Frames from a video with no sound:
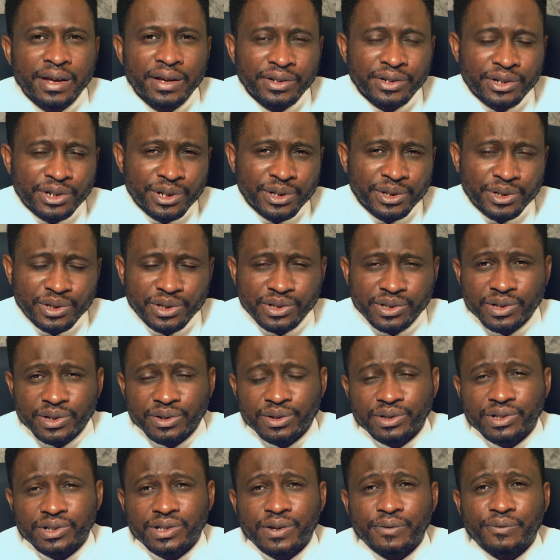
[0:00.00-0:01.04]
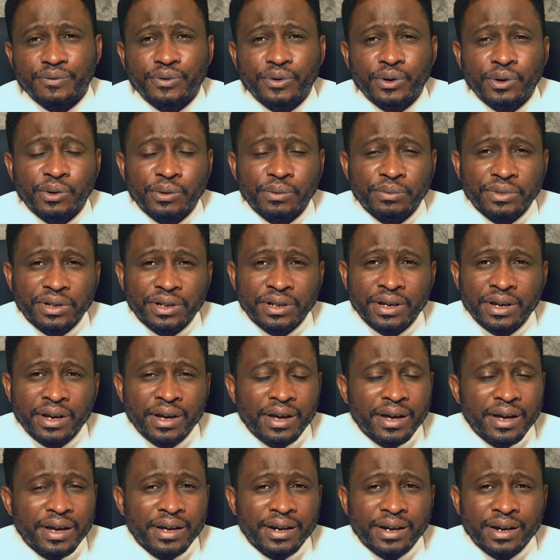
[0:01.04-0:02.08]
Jesus did not say, follow me
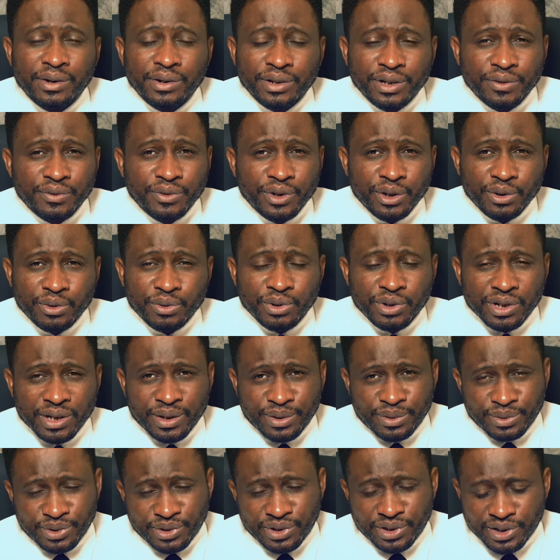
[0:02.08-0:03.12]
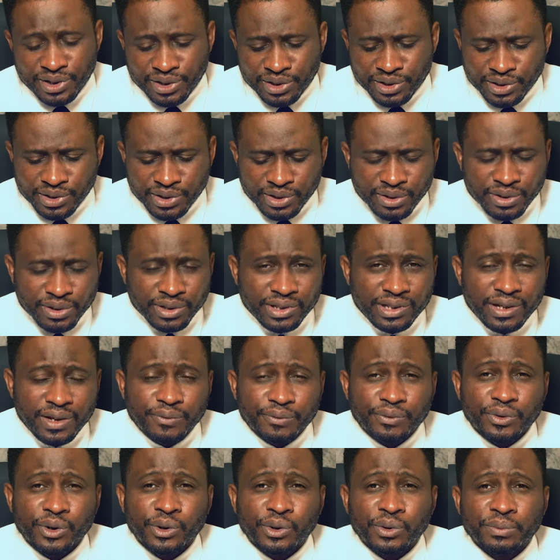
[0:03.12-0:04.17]
and I'll give you a good house. Jesus did not say,
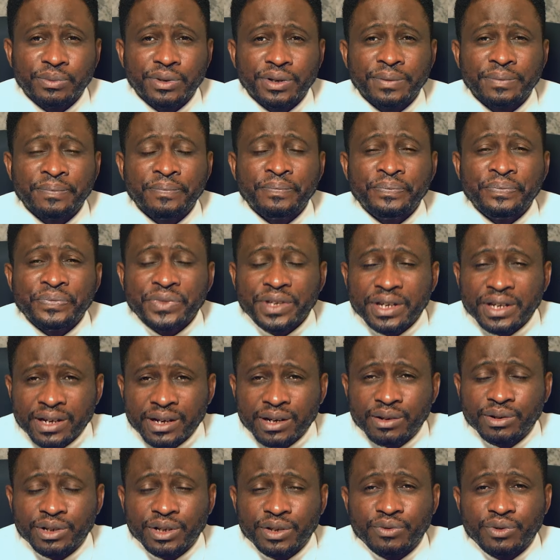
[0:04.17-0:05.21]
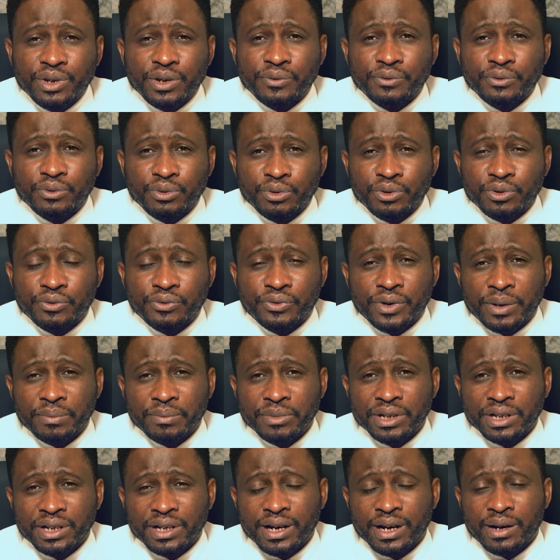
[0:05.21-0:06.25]
follow me and I'll give you a good
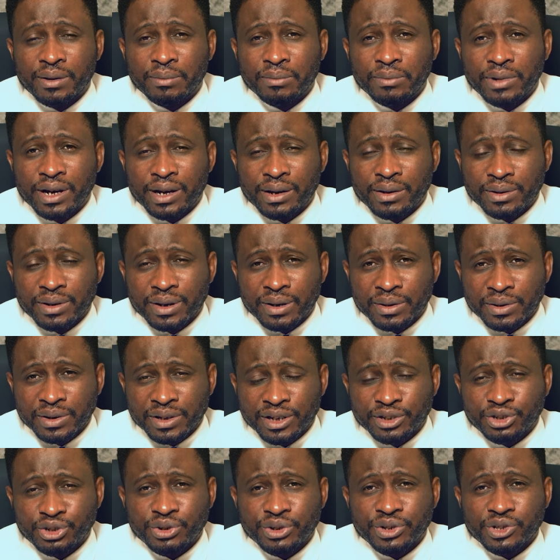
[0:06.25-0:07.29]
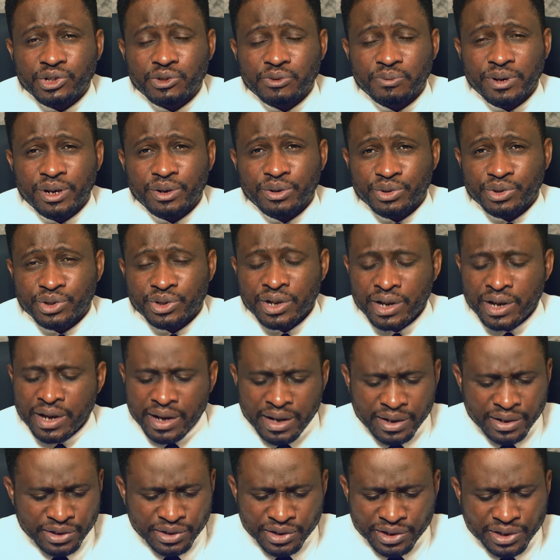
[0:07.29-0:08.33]
family. I'll get you a spouse.
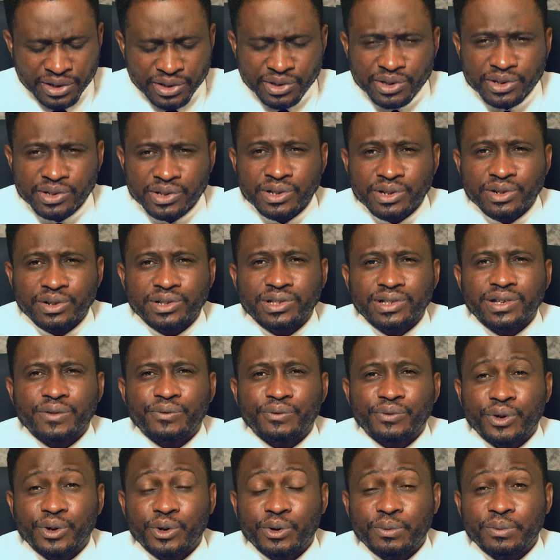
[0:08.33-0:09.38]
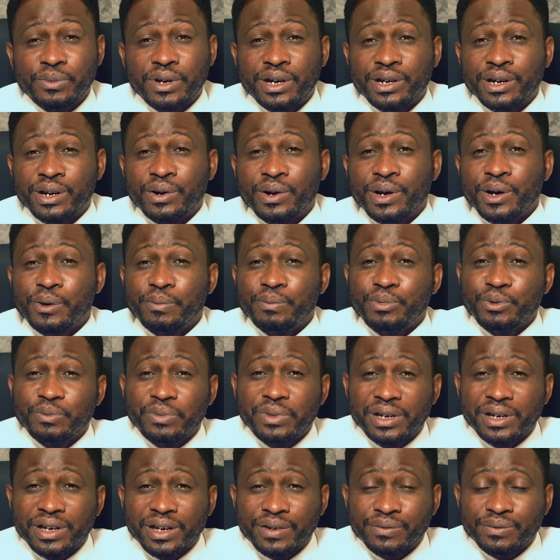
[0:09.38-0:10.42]
Jesus did not say, follow me and I'll help you
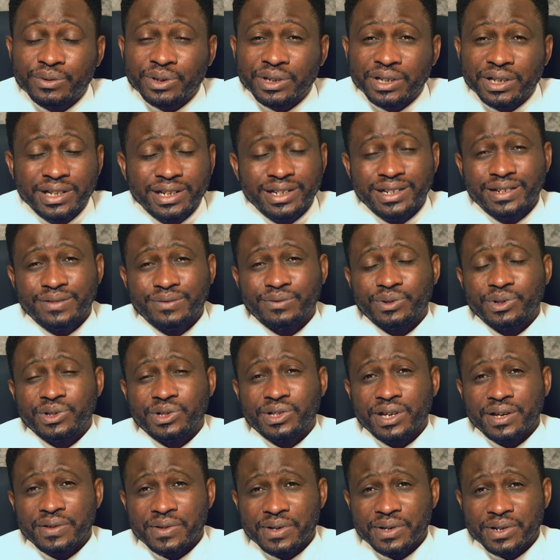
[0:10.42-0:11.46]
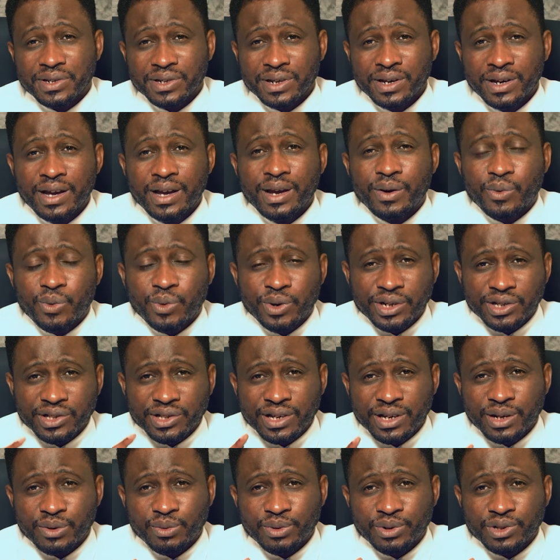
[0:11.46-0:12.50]
make heaven. He didn't even say that. What he
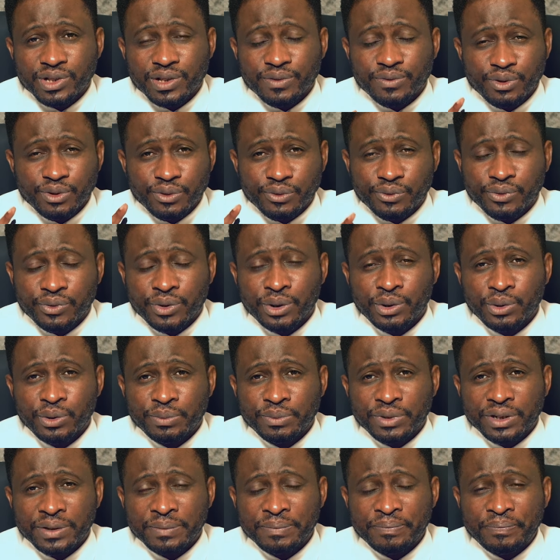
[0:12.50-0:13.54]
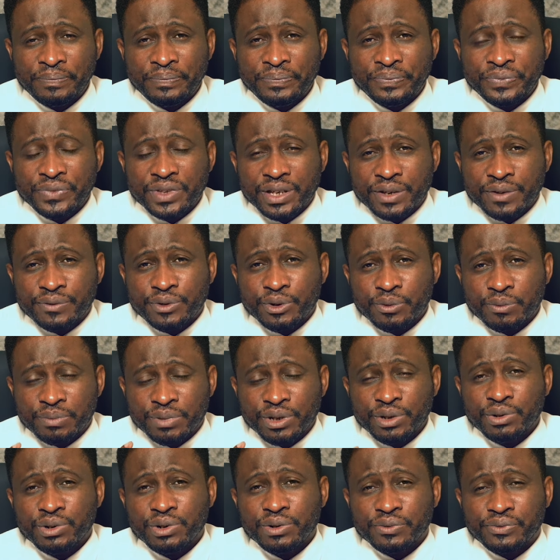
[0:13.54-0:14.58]
said was, if you follow me, if you
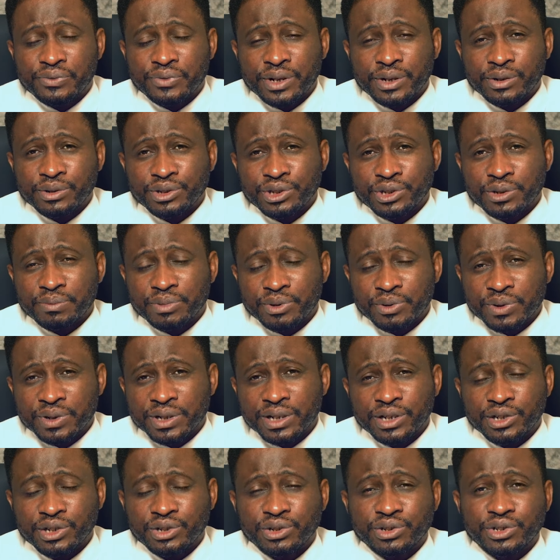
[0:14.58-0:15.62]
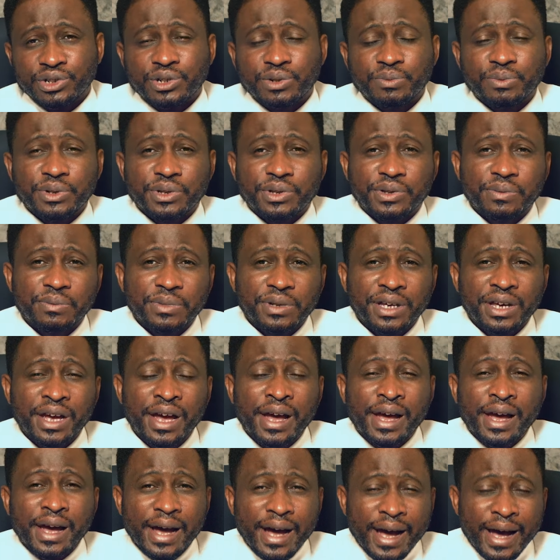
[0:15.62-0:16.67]
build a fellowship, a relationship with me,
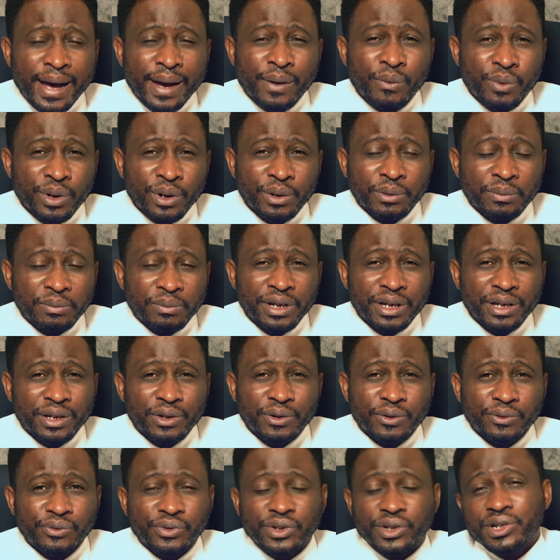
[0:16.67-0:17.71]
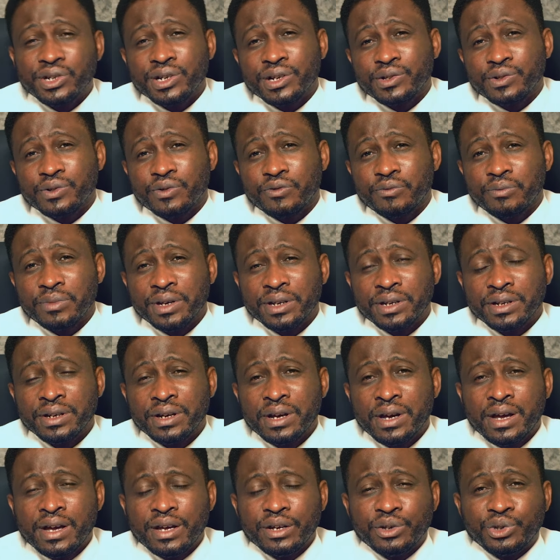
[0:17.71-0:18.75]
I will make you fishers of men.
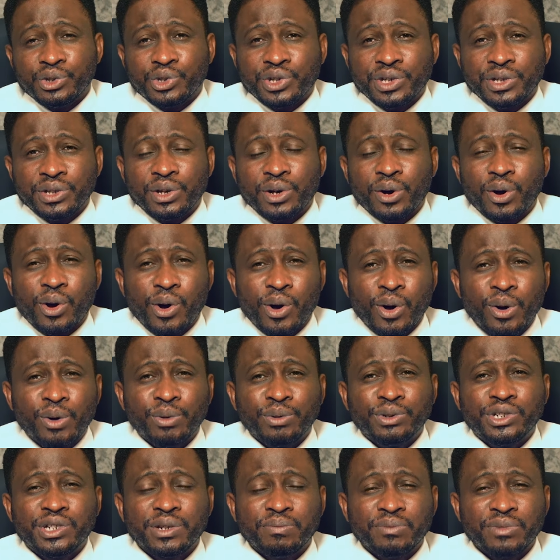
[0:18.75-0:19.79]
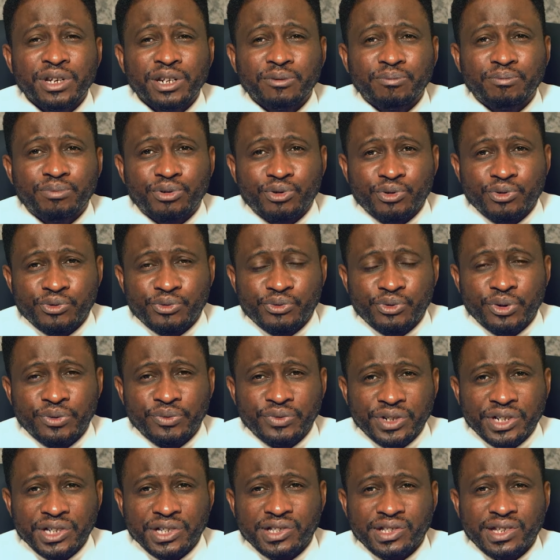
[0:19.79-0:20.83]
You see, the ultimate proof
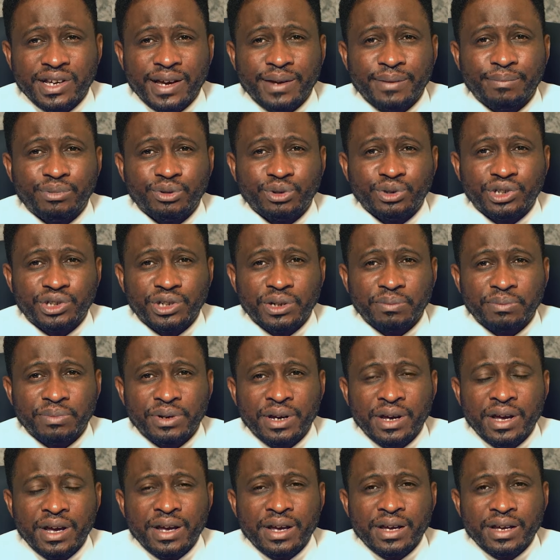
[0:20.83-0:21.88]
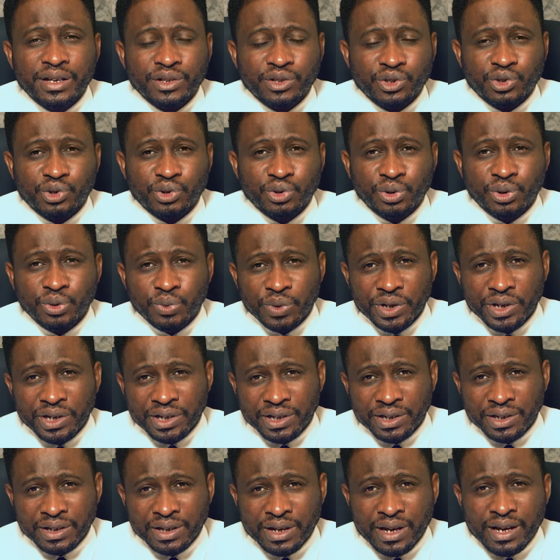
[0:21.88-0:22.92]
of discipleship is soul
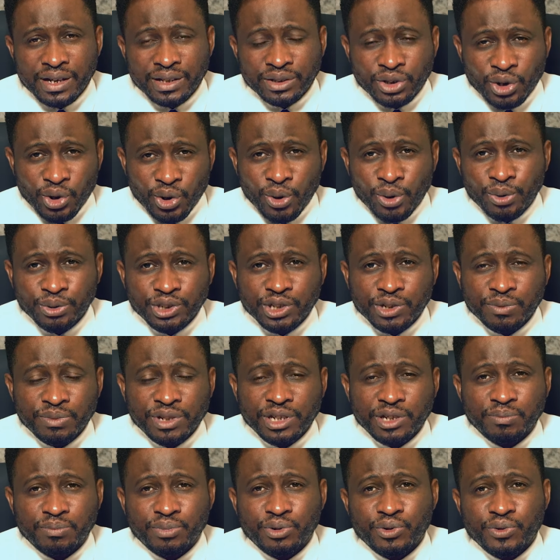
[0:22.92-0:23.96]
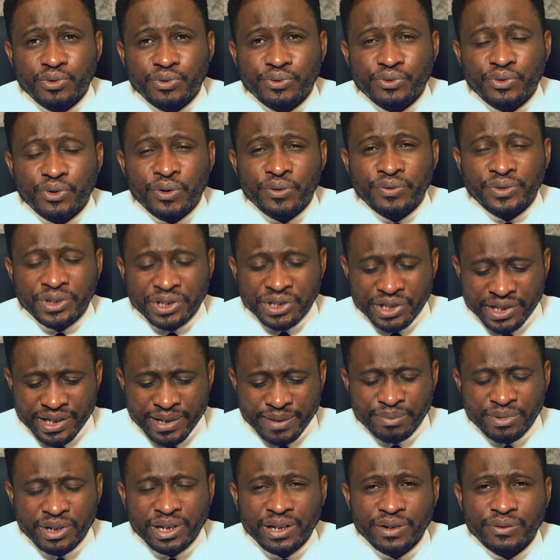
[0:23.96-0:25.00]
winning. The ultimate proof of a
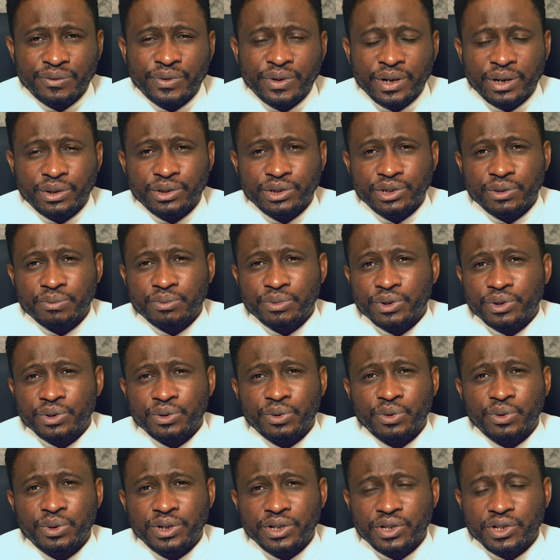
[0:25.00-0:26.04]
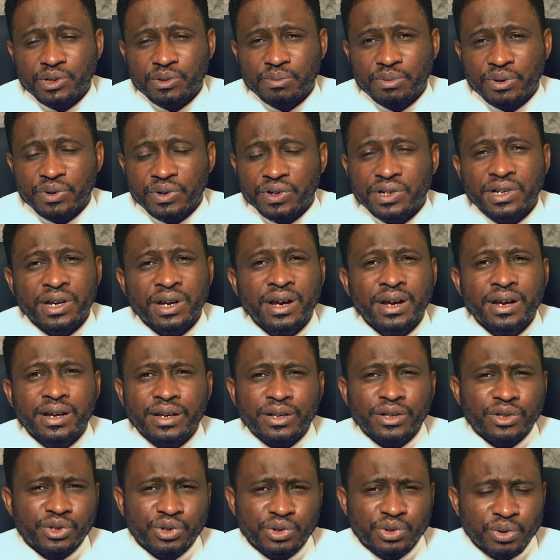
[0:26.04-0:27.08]
deepening fellowship with the Holy Spirit
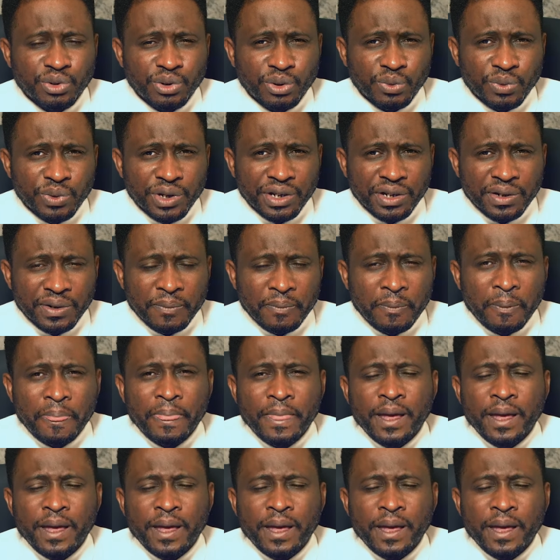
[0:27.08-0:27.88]
is soul winning.